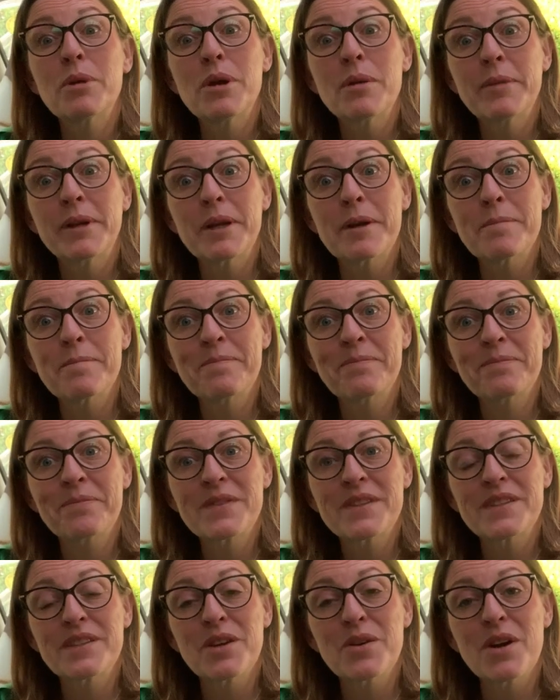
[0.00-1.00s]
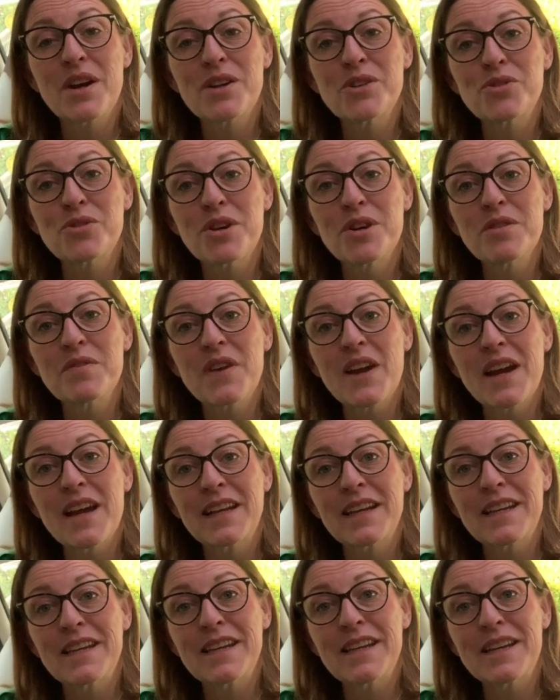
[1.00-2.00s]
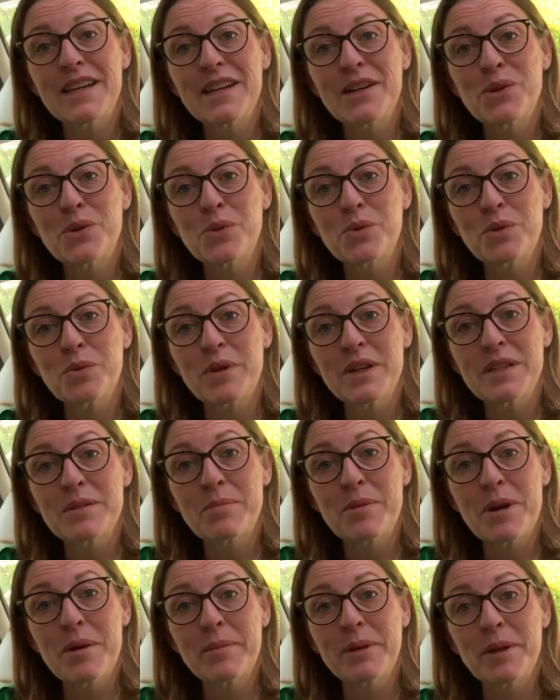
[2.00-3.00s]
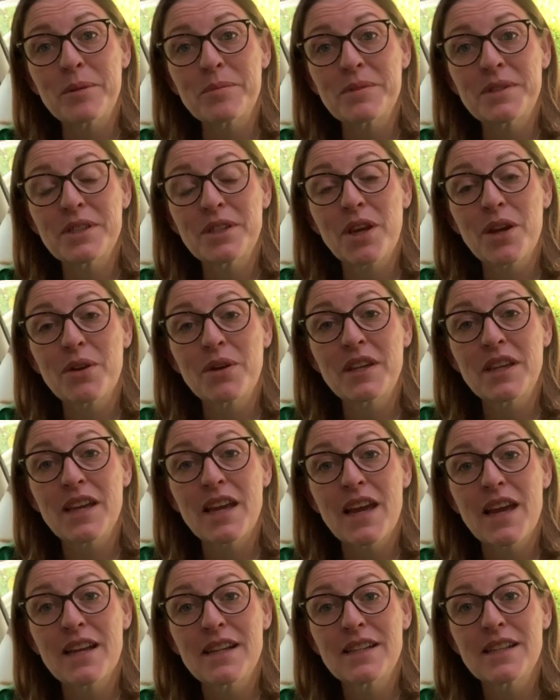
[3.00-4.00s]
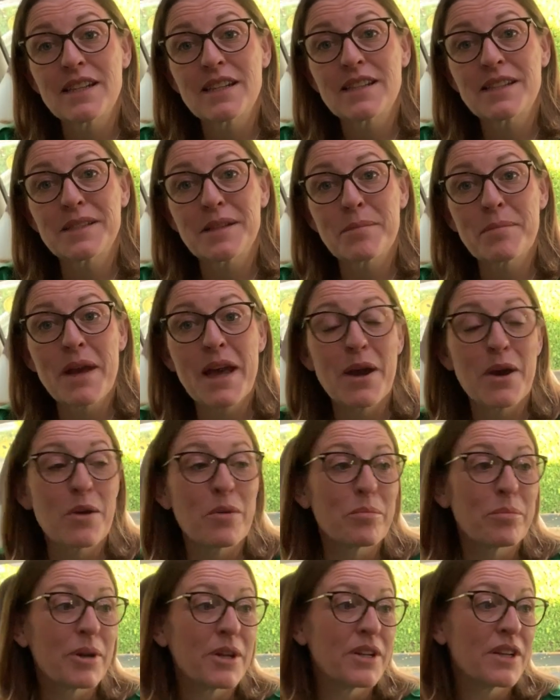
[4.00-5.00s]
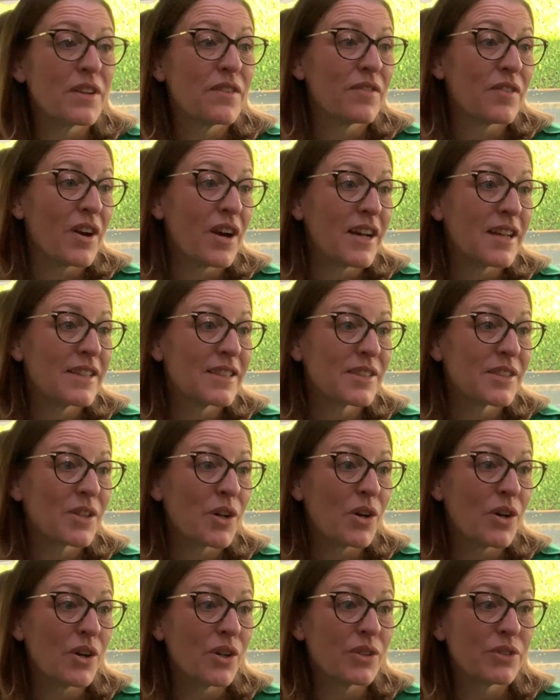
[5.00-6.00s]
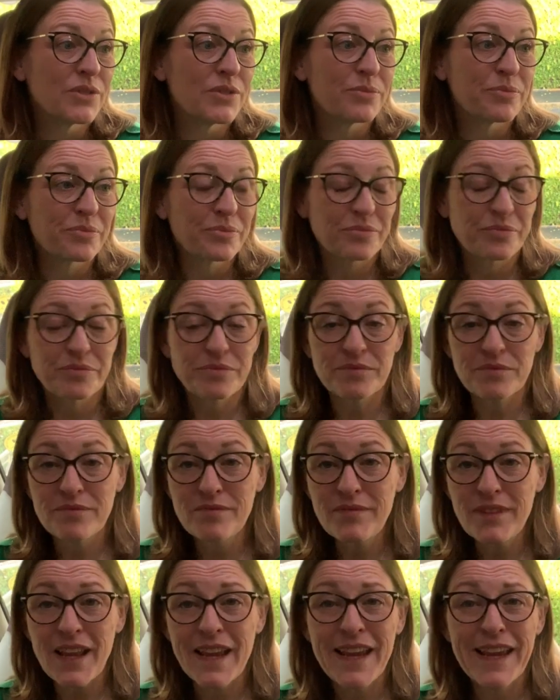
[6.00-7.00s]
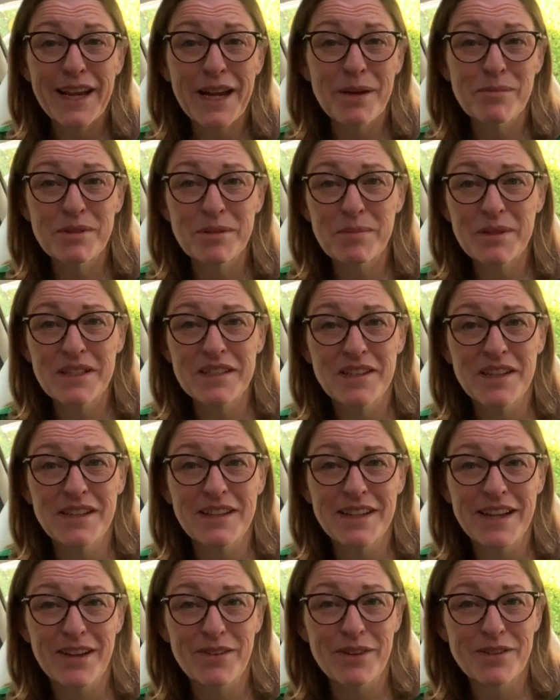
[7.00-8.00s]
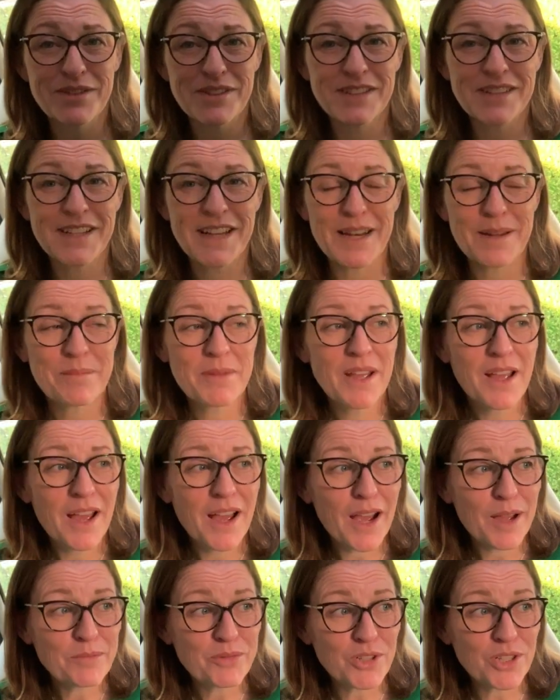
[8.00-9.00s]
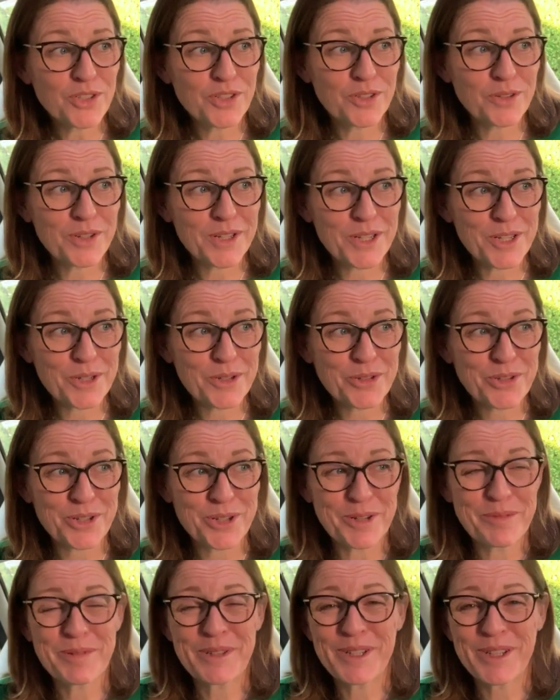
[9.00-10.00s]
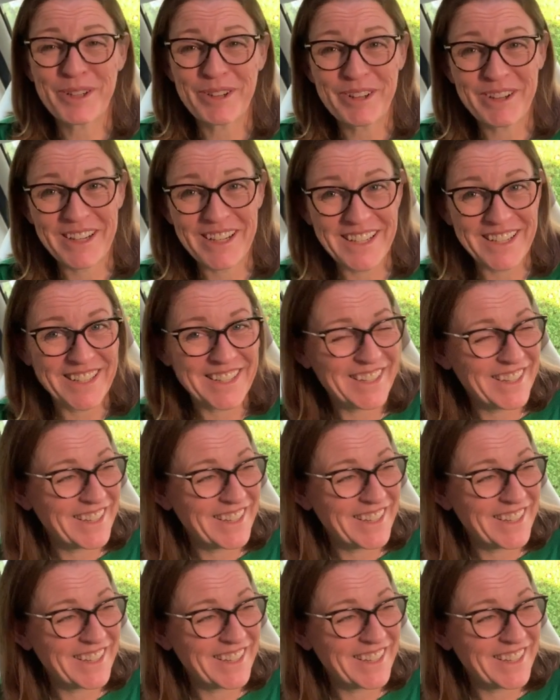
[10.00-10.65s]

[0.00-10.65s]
Birmingham. So I drove Aggie all the way to Birmingham to go and get some help and advice on... Here comes my son now. I'll just tell him. Hello. I'm just doing a YouTube, sorry.